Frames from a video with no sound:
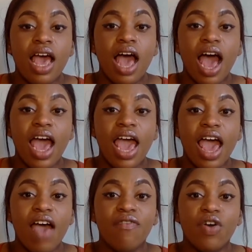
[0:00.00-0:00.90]
I
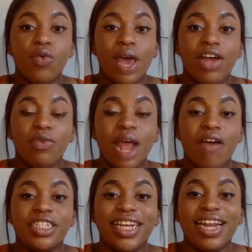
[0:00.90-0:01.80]
have a way
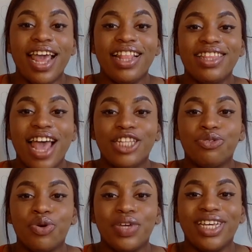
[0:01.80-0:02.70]
around it, and
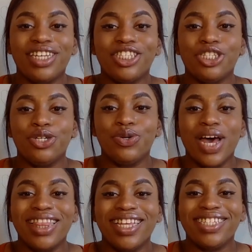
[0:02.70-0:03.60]
that's where we get to
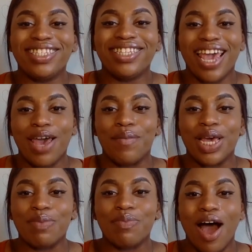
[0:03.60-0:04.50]
the
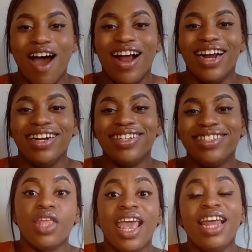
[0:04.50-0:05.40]
scamming part.
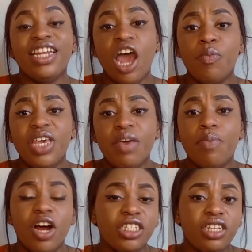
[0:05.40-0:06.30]
Now, me
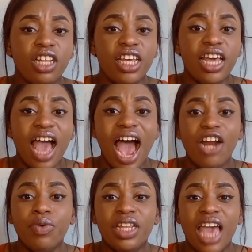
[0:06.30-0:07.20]
personally, I
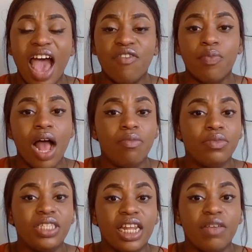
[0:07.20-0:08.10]
don't really have a
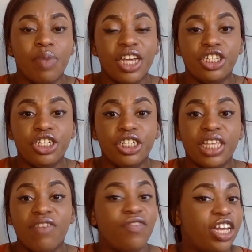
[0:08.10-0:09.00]
problem selling pictures
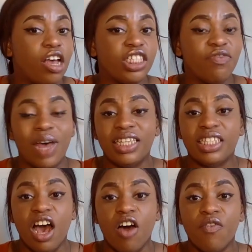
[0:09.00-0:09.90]
and videos of
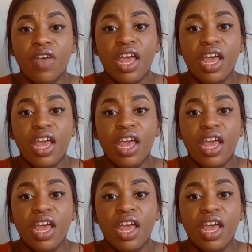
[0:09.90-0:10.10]
myself,